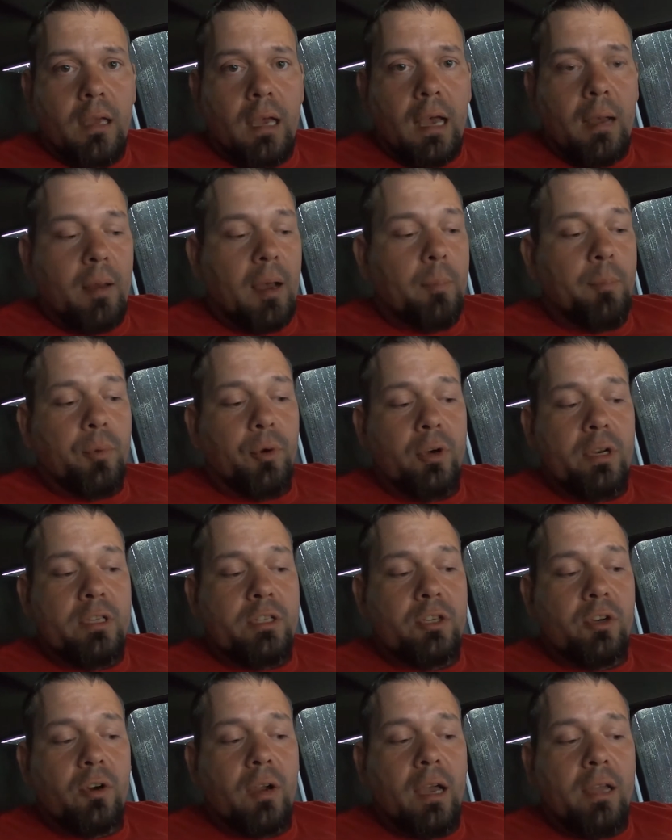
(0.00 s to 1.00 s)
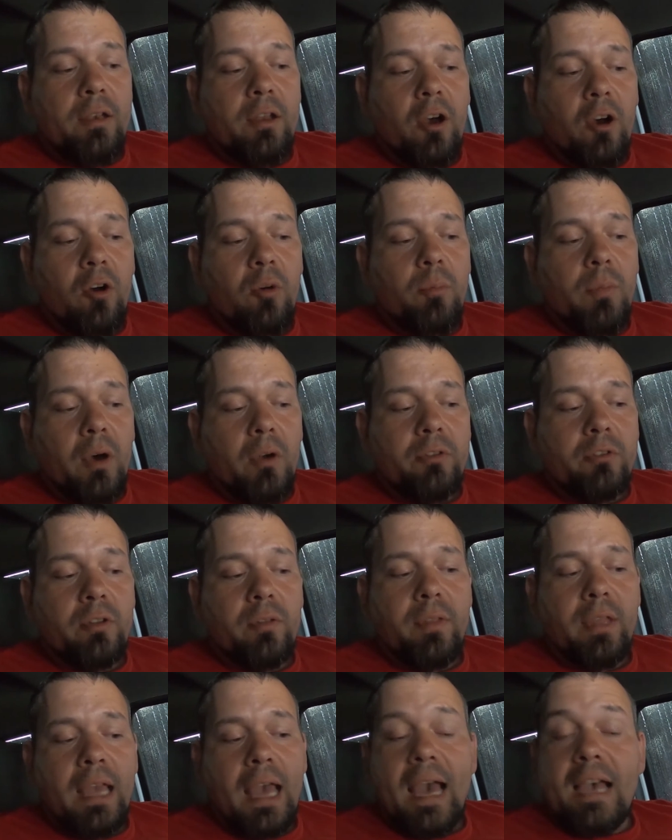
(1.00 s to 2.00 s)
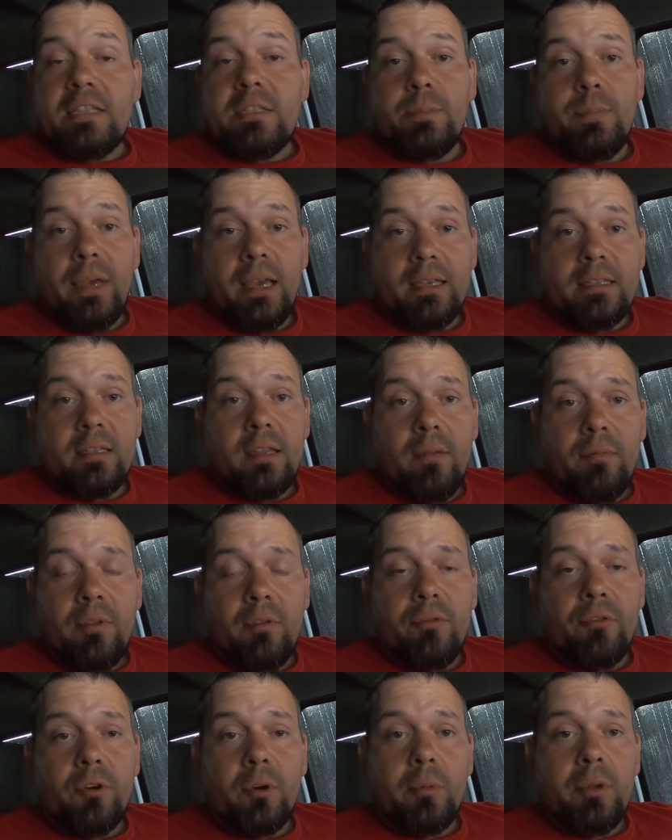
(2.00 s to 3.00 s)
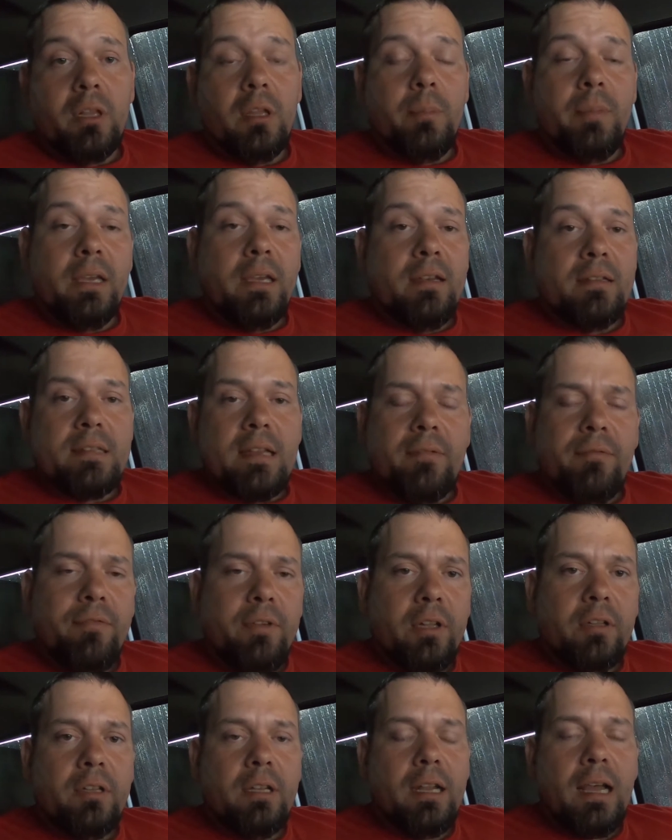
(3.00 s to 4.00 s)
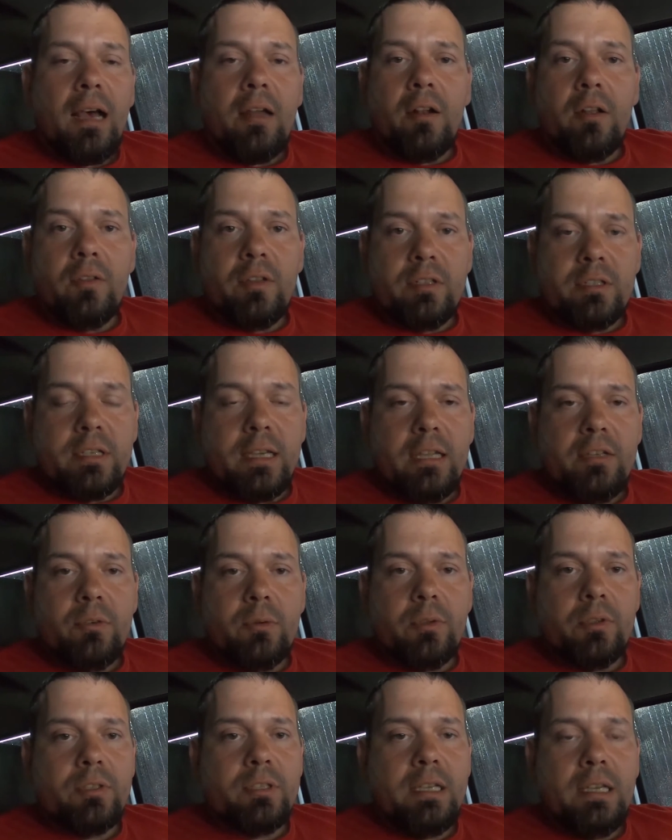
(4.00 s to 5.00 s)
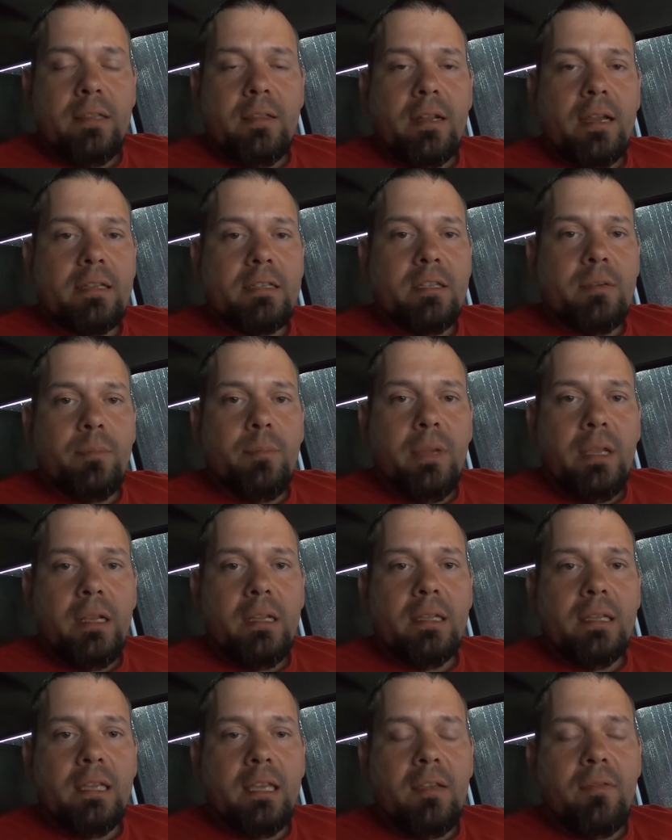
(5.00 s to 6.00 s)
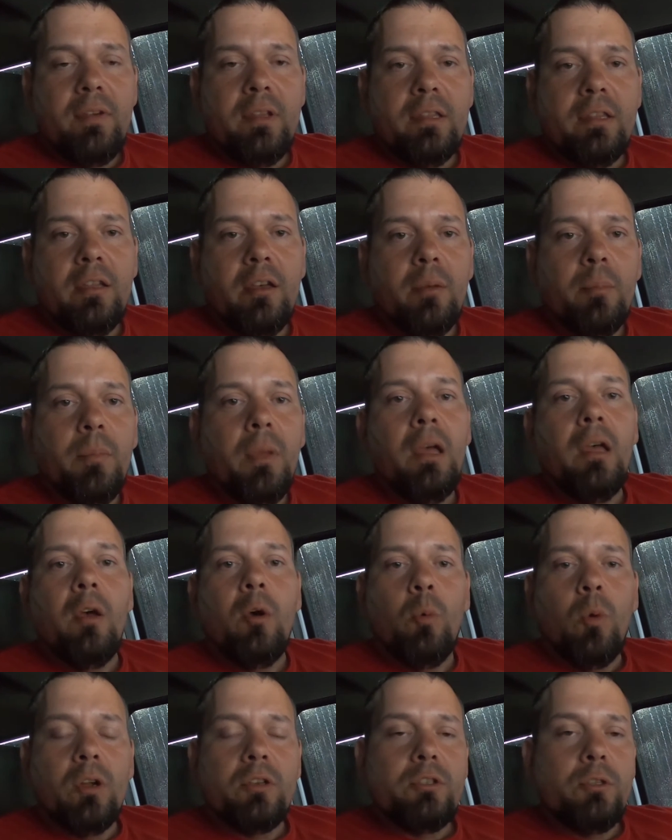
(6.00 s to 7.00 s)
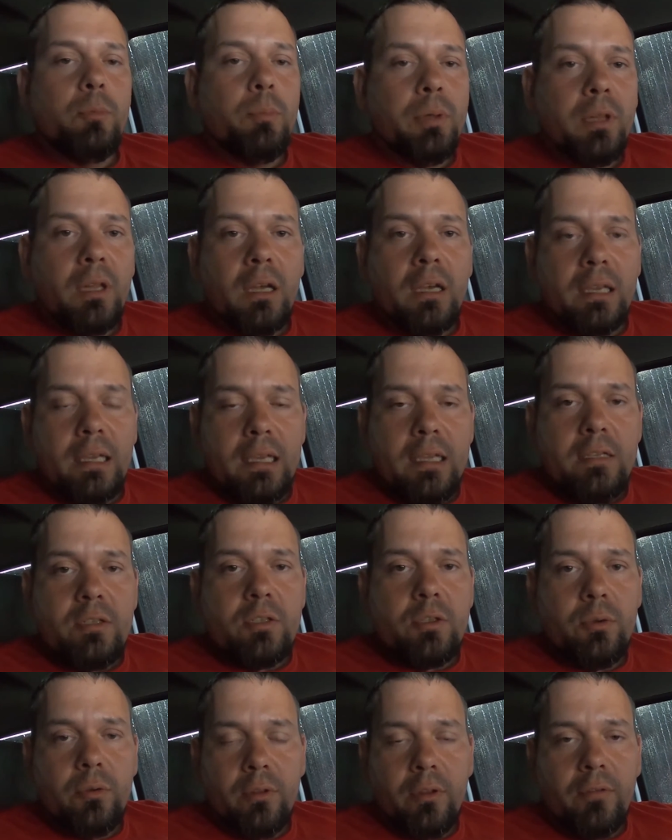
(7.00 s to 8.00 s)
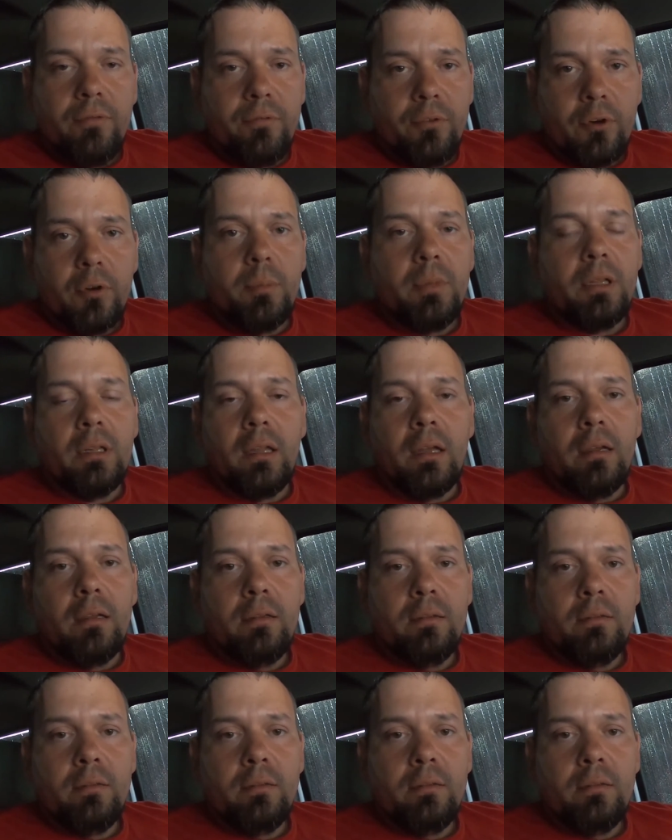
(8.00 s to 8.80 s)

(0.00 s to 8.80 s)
I'm pretty sure I know most of the aspects of the formula because I filled it out on the Schedule C that I submitted, giving them what to plug into the formula.